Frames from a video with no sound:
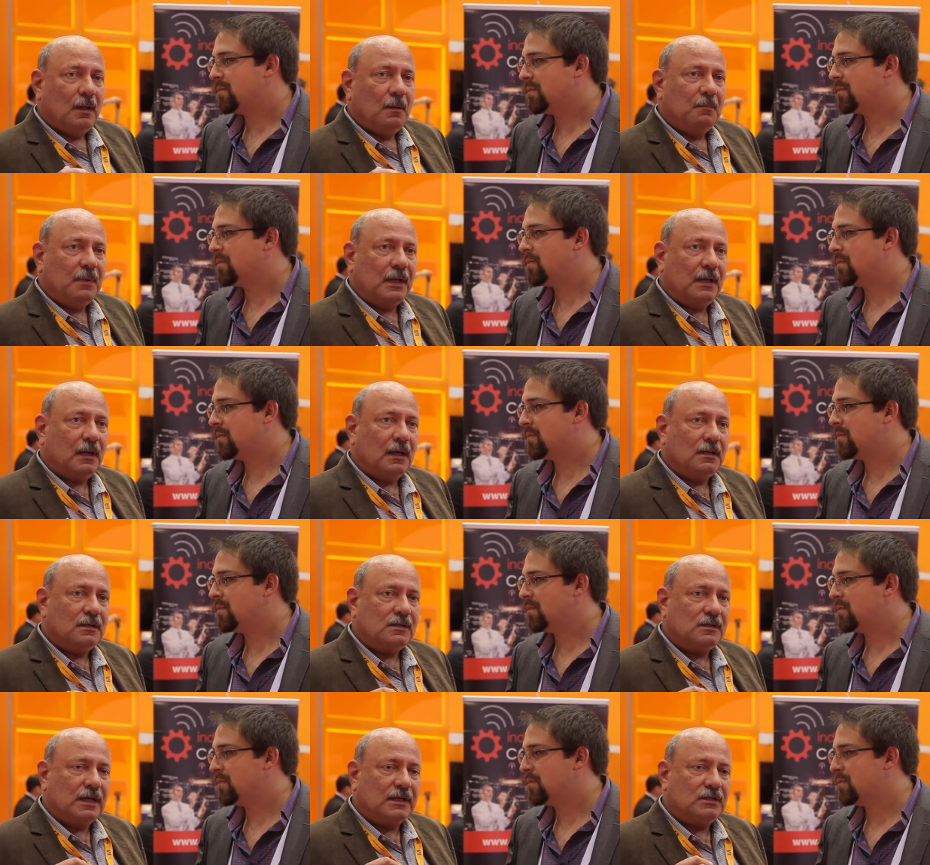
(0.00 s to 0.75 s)

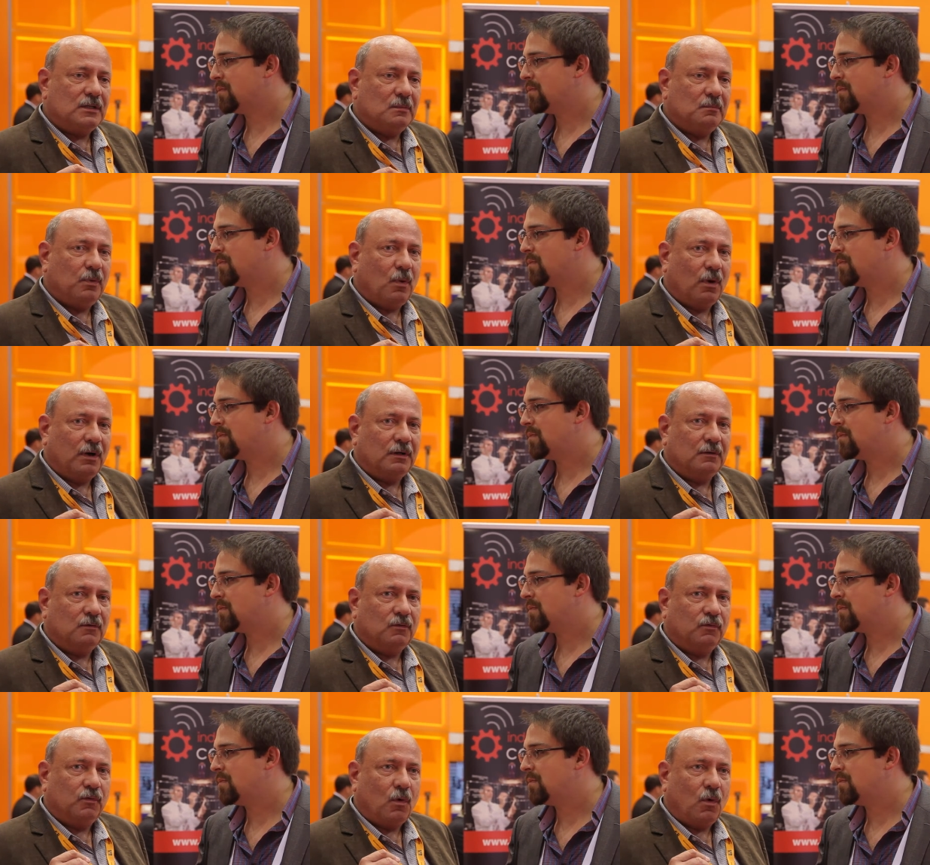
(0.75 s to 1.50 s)
Speaker 1: because it's
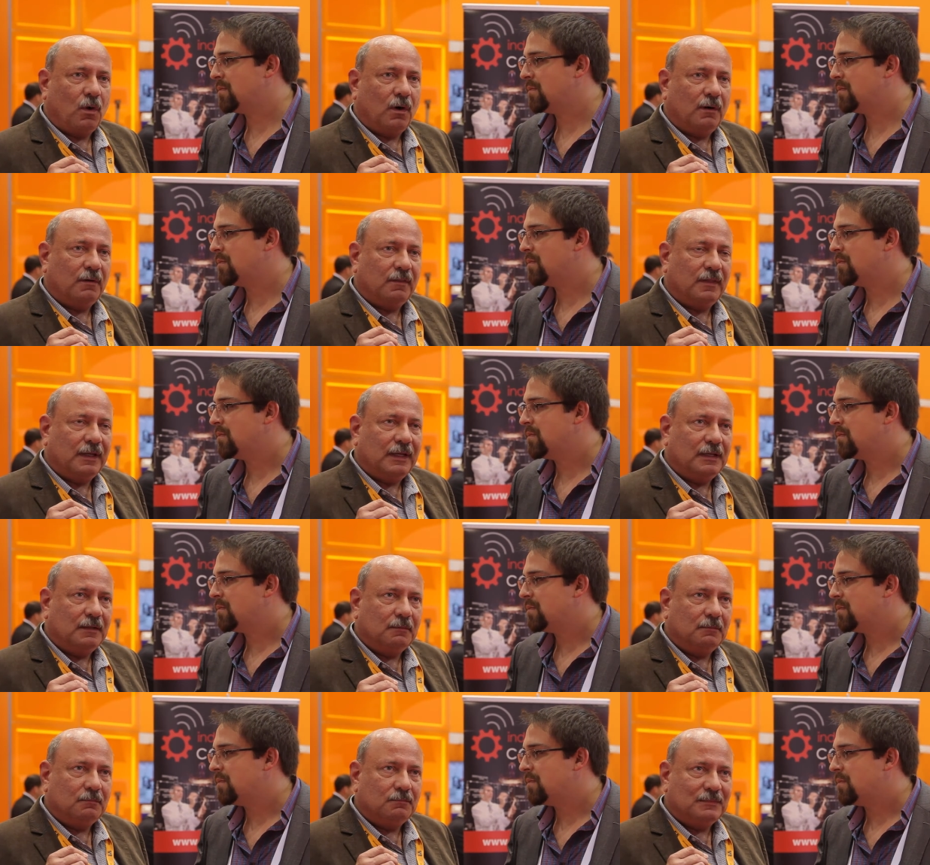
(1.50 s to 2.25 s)
important for the
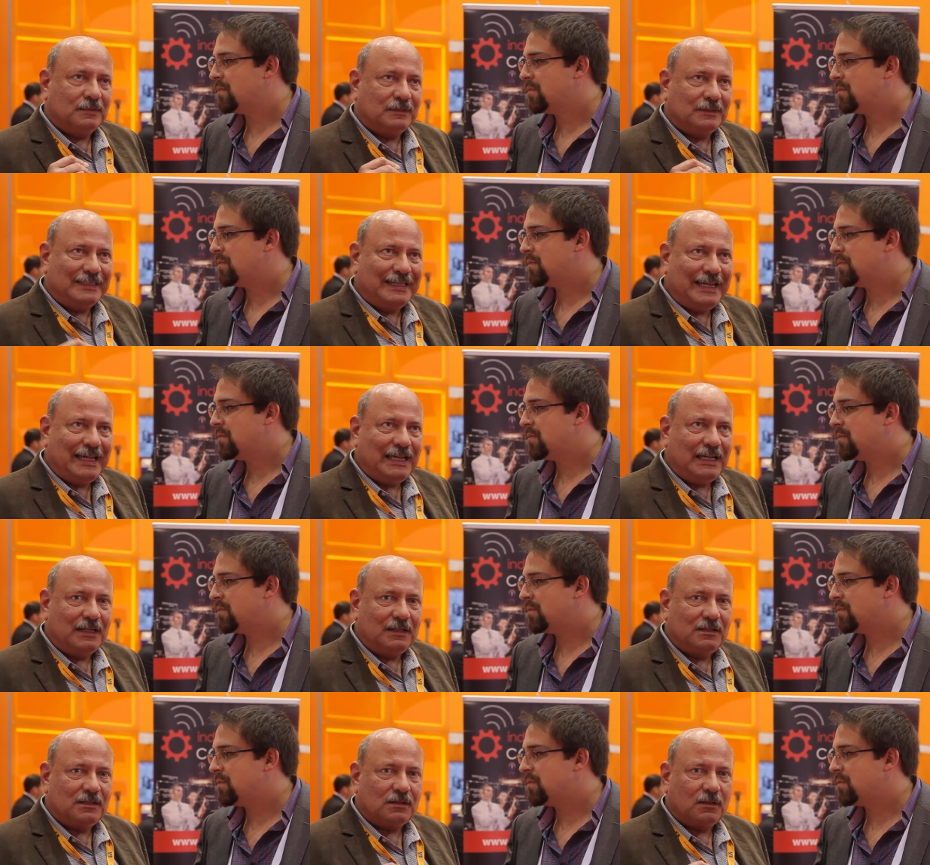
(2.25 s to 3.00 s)

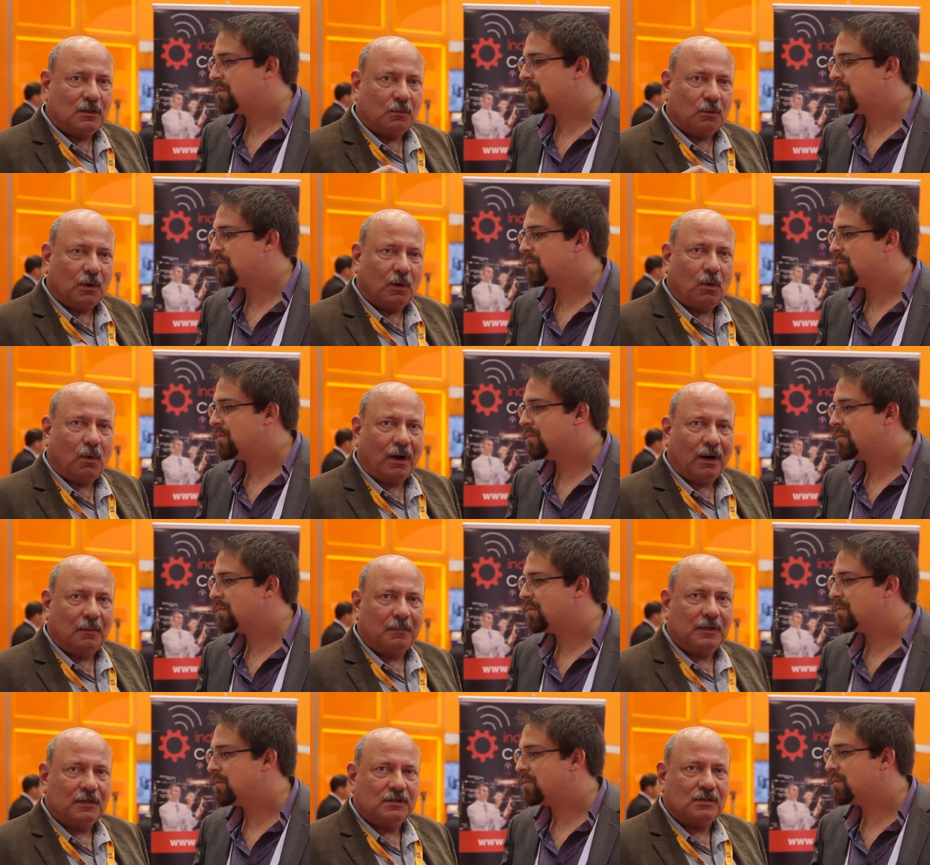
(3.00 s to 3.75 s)
needs, the
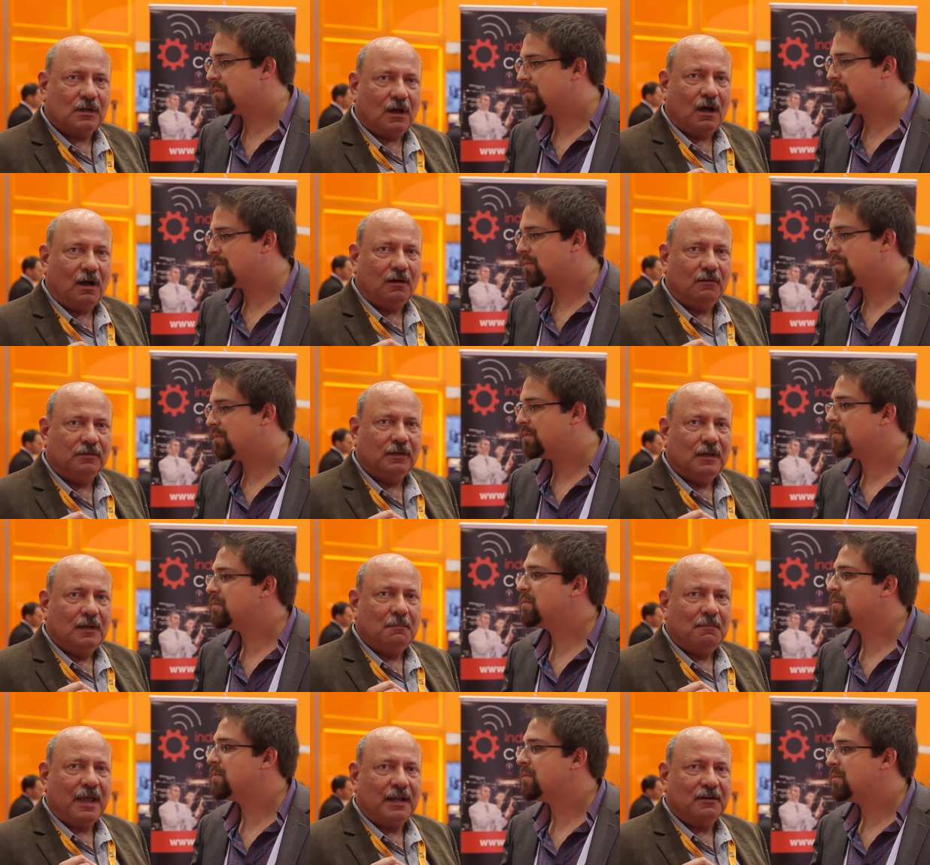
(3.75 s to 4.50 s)
requirements of
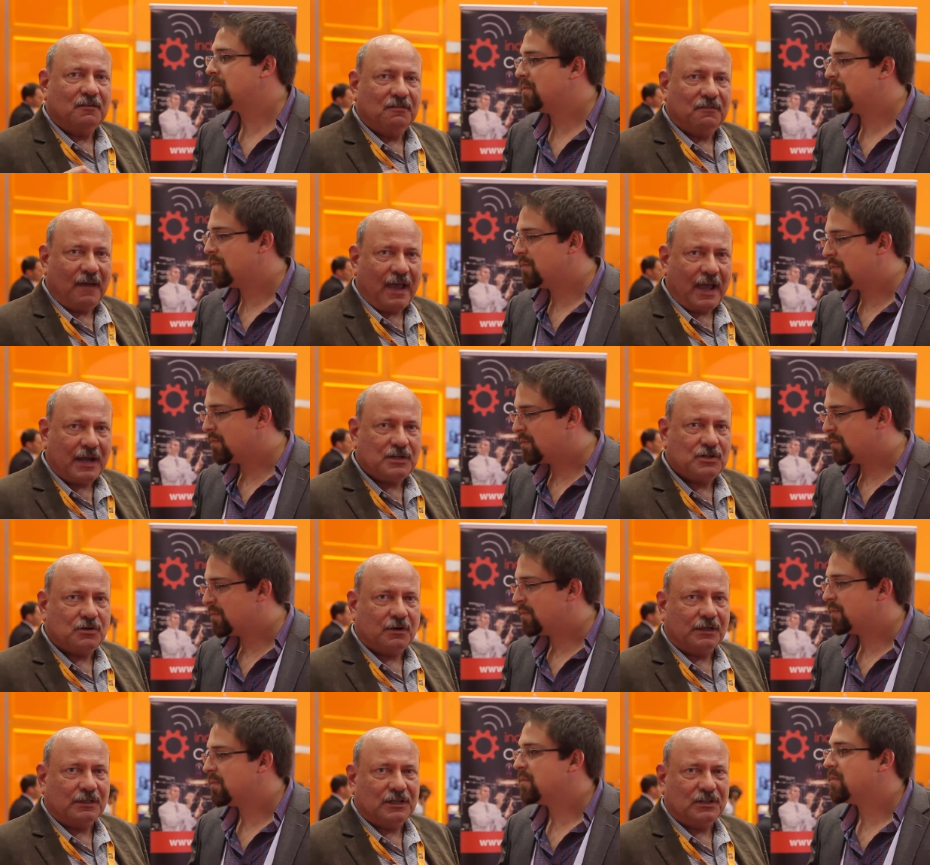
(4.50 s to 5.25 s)

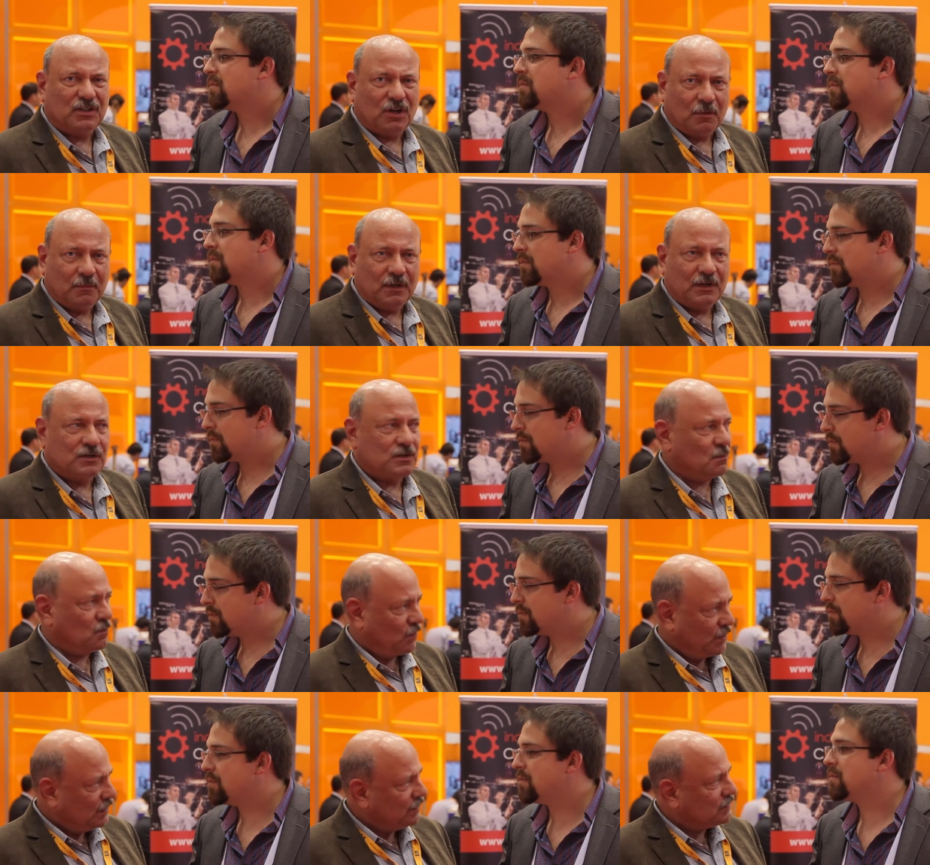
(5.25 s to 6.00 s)
manufacturing,
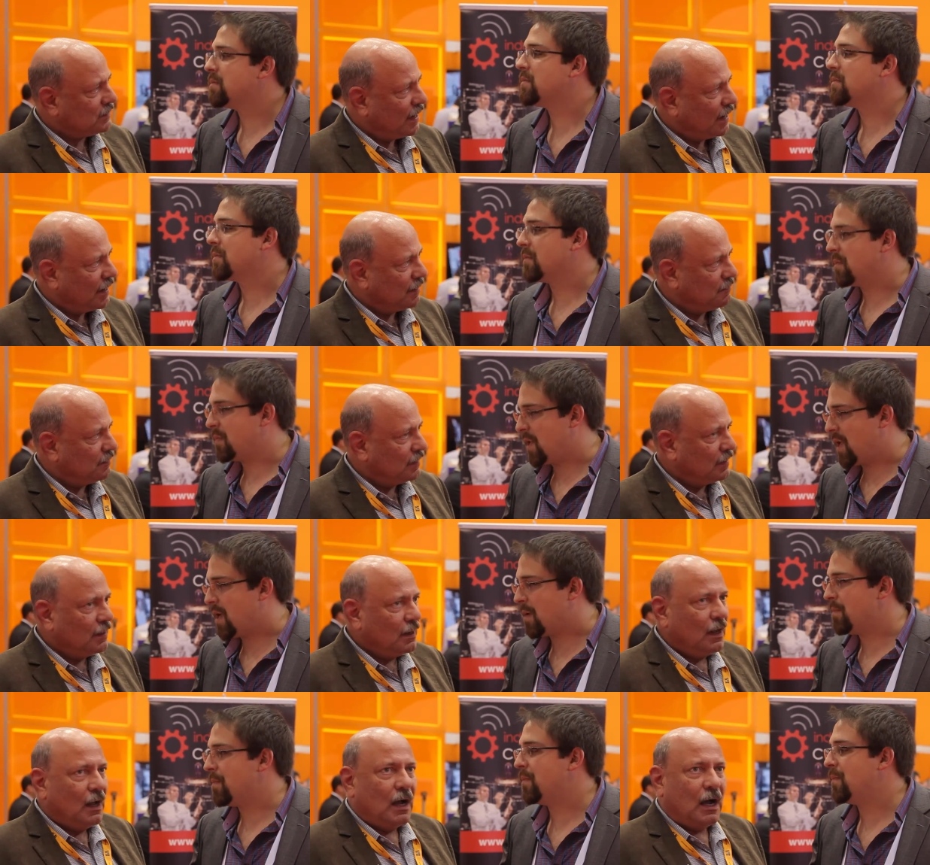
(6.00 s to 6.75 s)
determinism, real time,
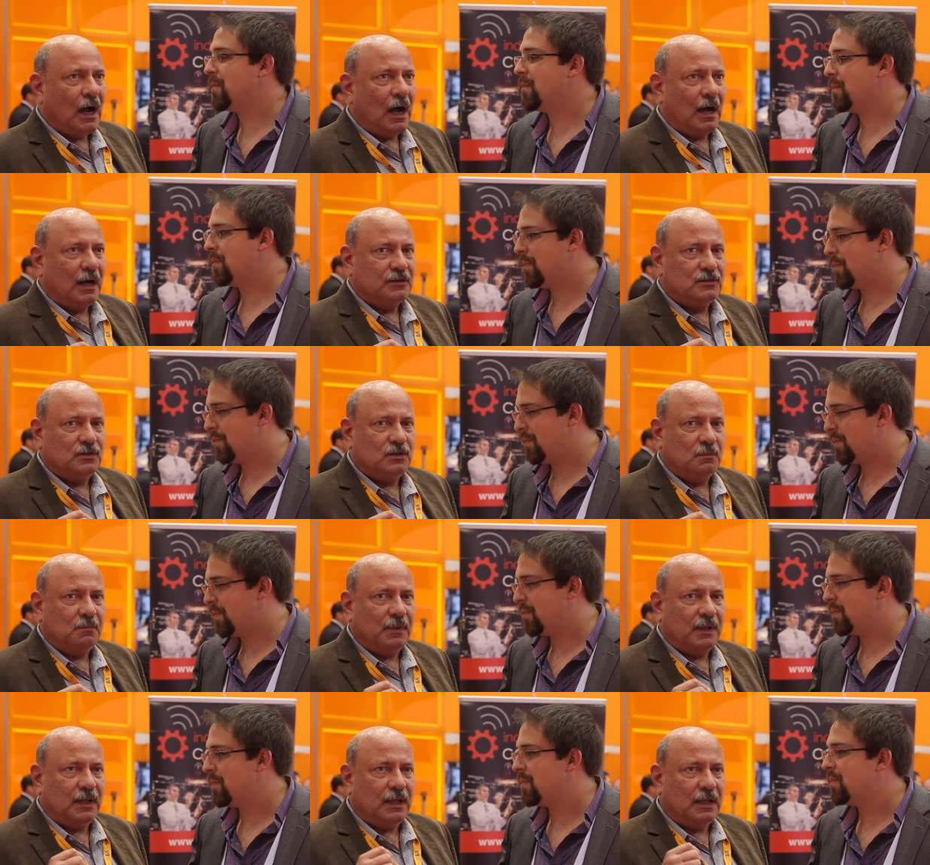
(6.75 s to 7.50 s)
yep. uh, to
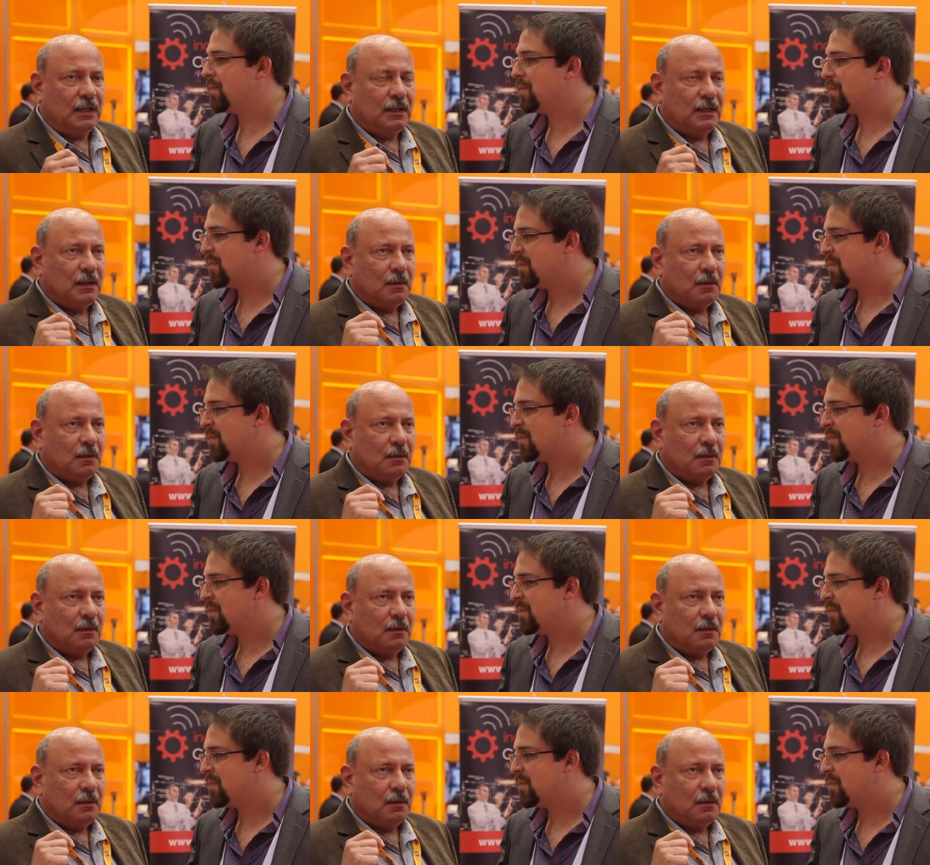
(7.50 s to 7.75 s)
be